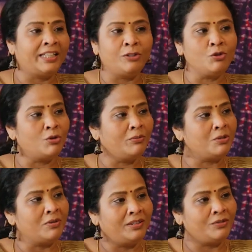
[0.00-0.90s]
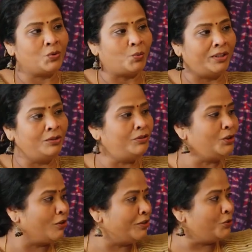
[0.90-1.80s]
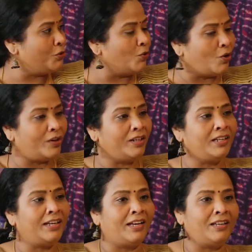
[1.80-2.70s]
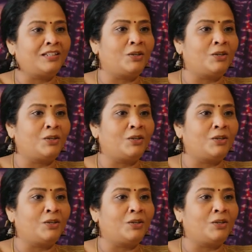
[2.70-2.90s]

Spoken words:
Thank you so much, Mahi. It was wonderful talking to you all, and